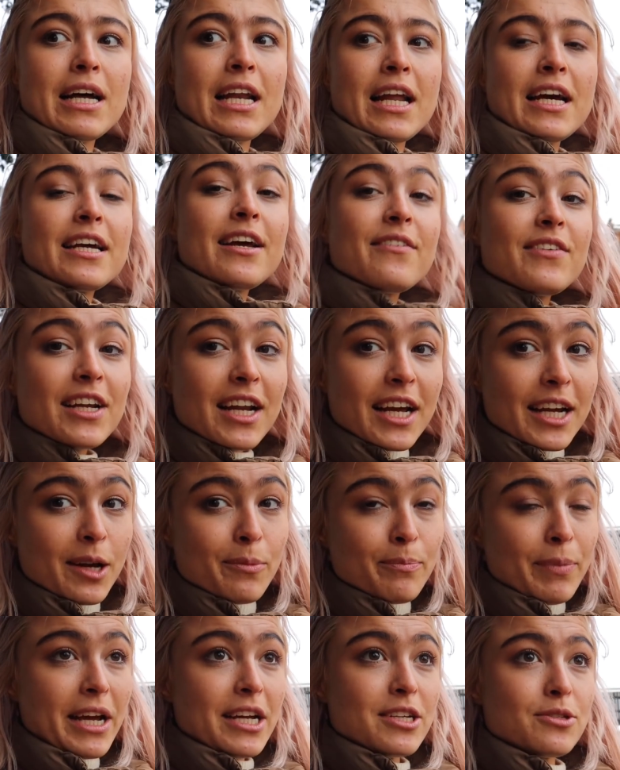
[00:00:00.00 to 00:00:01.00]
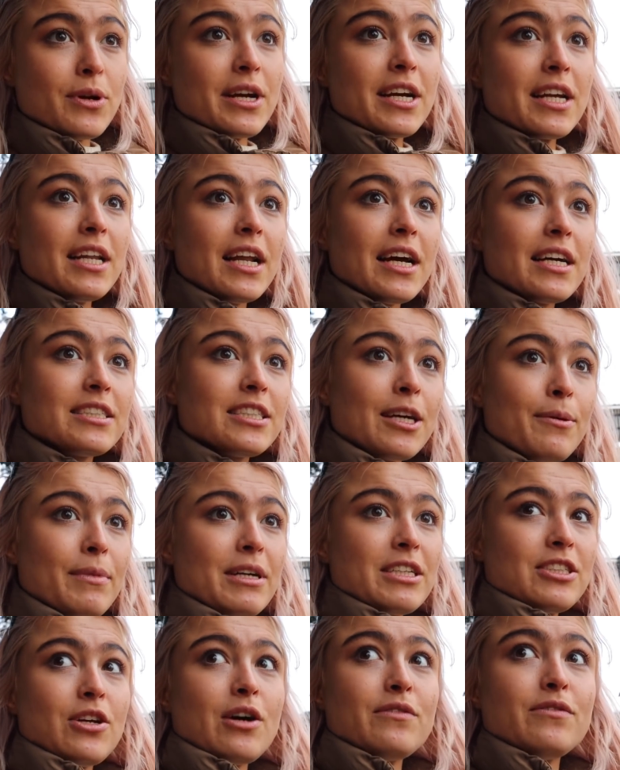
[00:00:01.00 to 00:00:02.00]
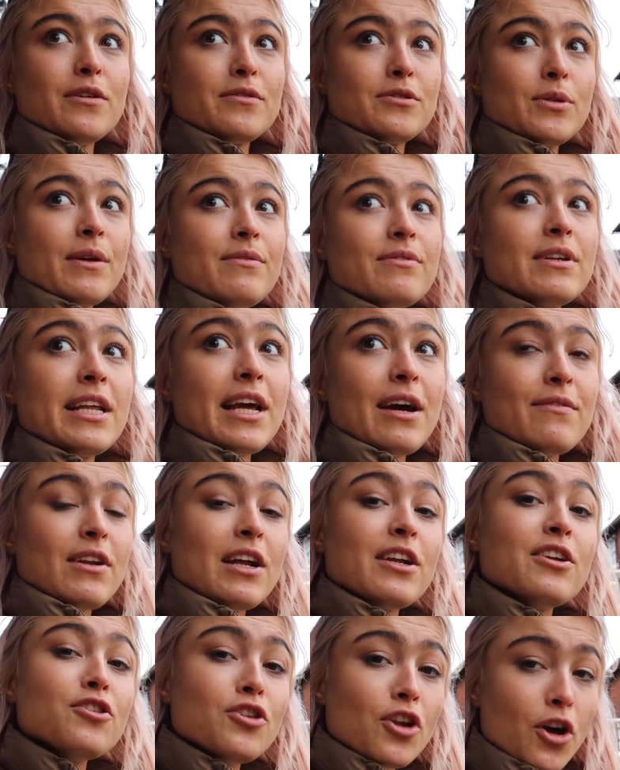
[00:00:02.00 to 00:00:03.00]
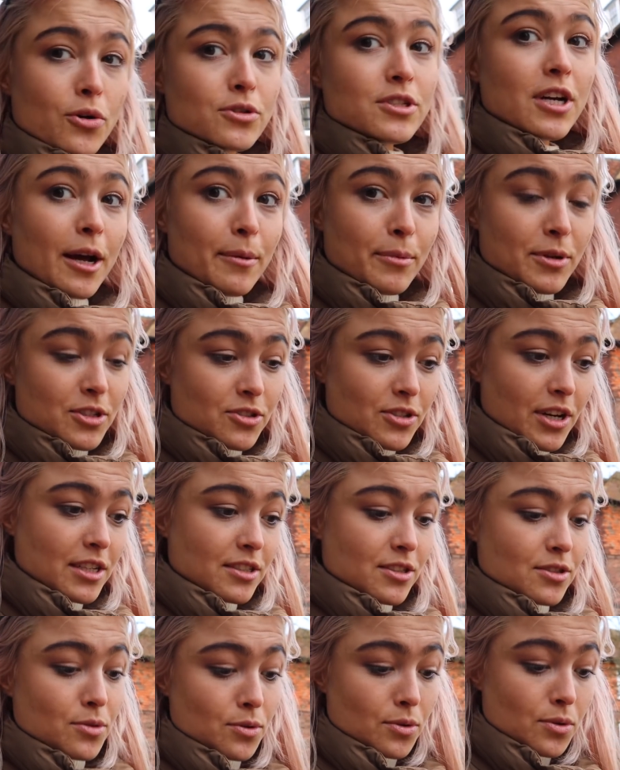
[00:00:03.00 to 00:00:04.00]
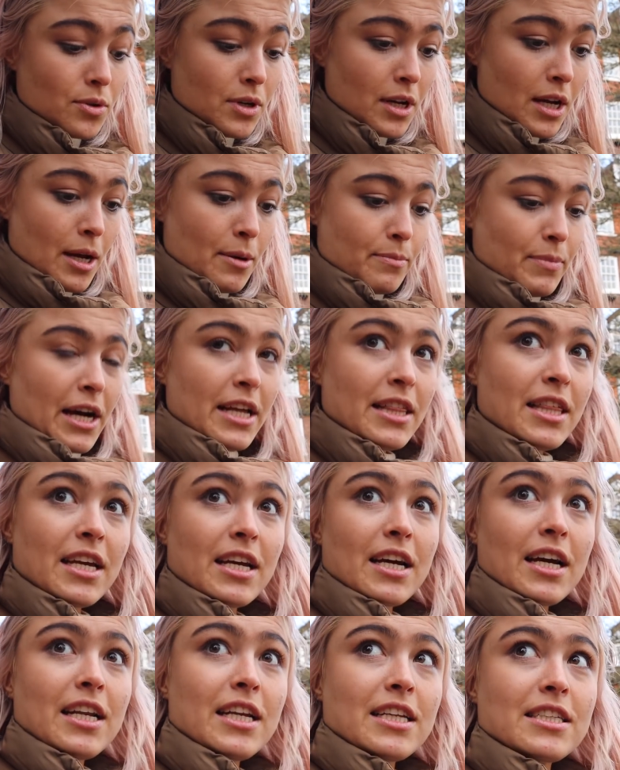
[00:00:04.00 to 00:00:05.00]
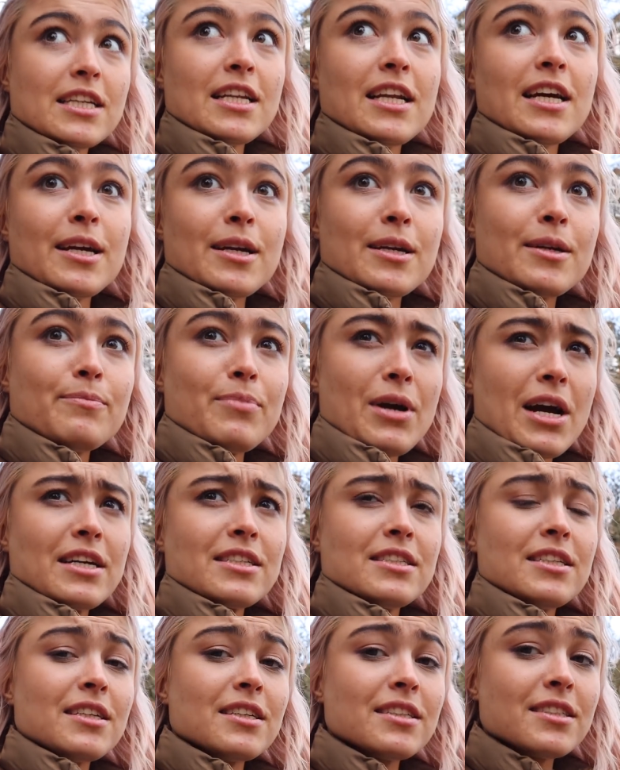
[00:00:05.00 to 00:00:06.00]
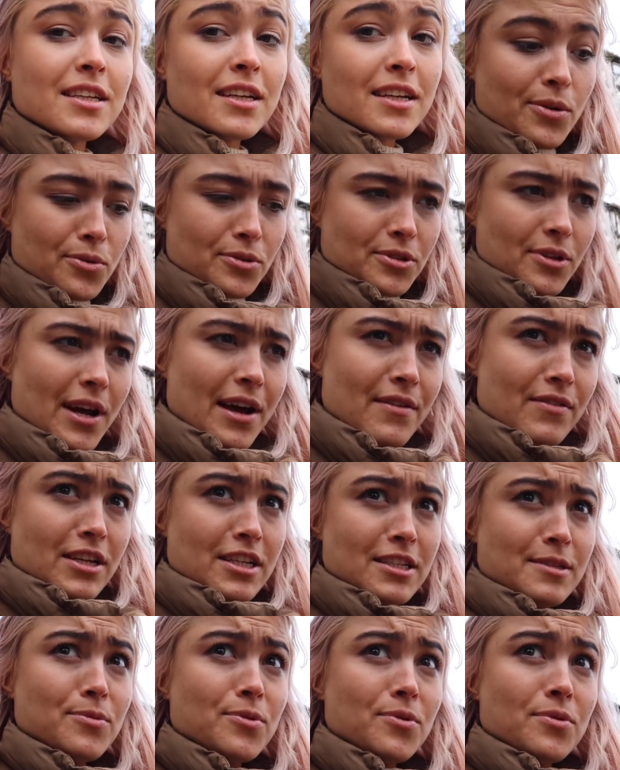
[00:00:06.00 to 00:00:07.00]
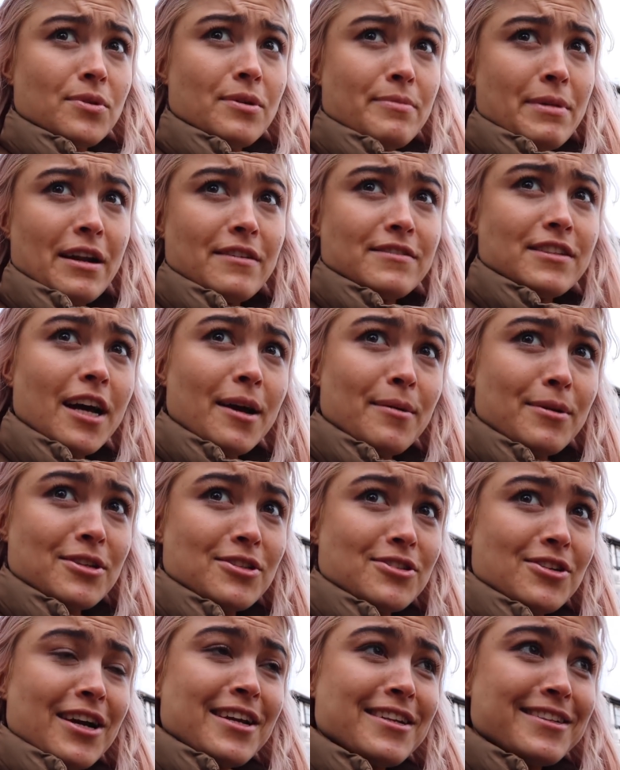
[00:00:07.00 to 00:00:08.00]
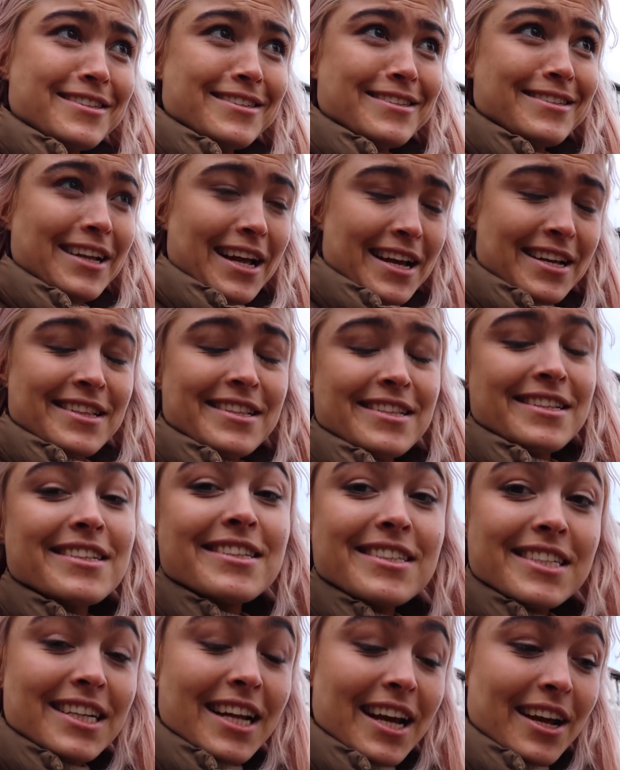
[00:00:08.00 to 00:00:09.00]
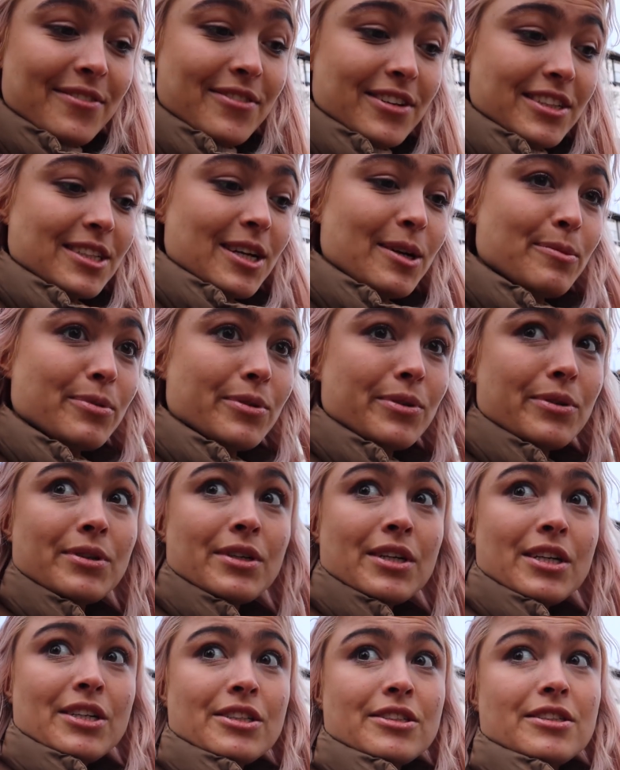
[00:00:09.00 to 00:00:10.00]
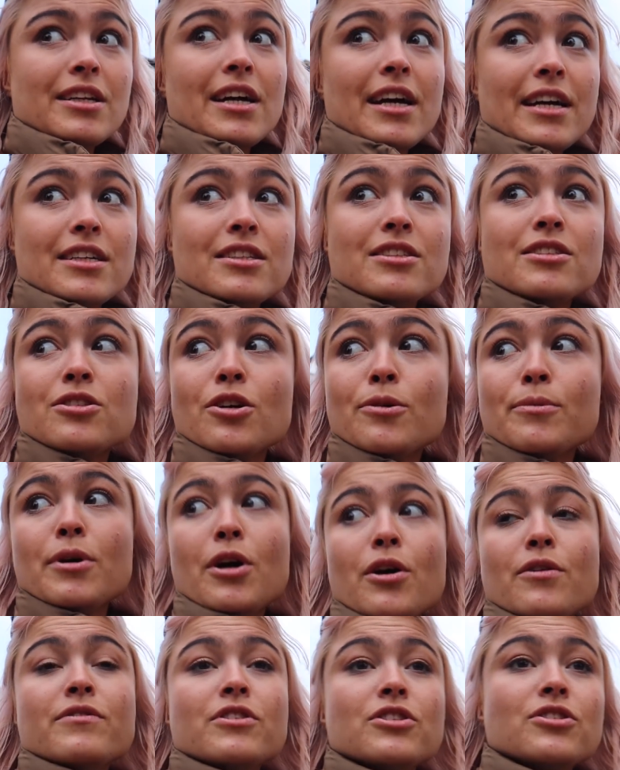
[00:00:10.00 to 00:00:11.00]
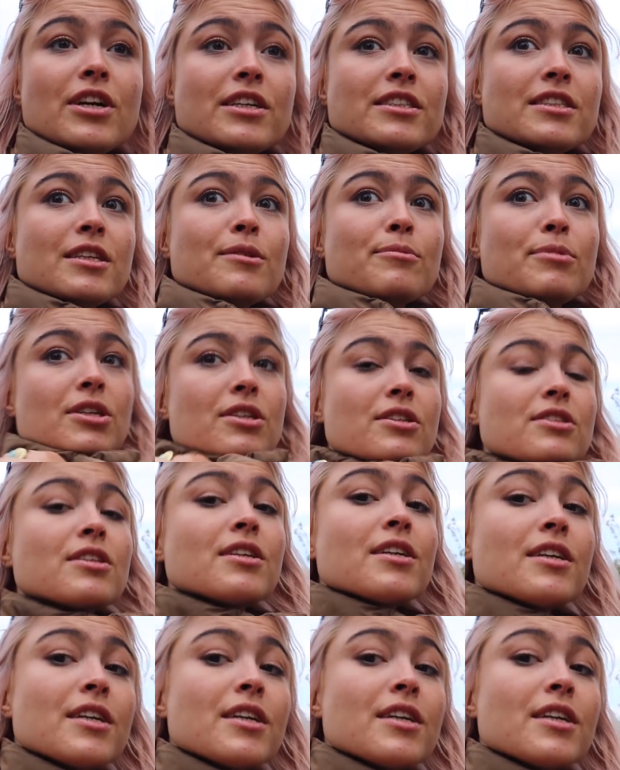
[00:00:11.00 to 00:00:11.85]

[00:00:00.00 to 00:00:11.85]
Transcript: I like having like a base where I can like dump my stuff off, so I really have like no time constraints at all. But I think I need to like practice also having a small amount of time constraints, like today for example, so that I can stop overstressing, because